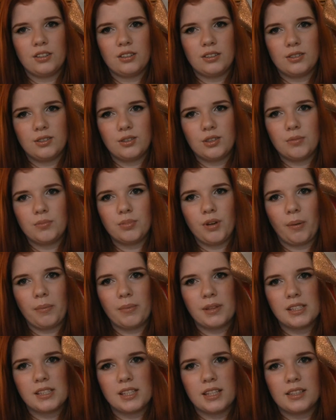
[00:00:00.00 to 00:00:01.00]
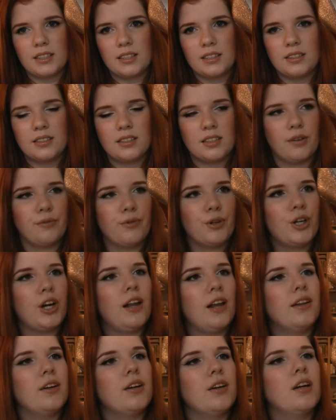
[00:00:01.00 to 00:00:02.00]
you can probably see it's a silver
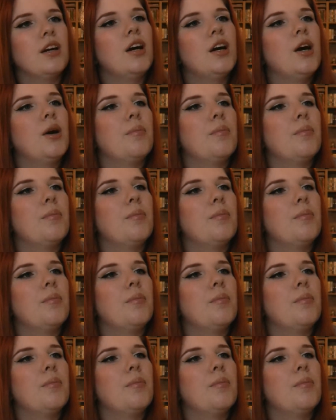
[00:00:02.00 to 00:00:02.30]
color,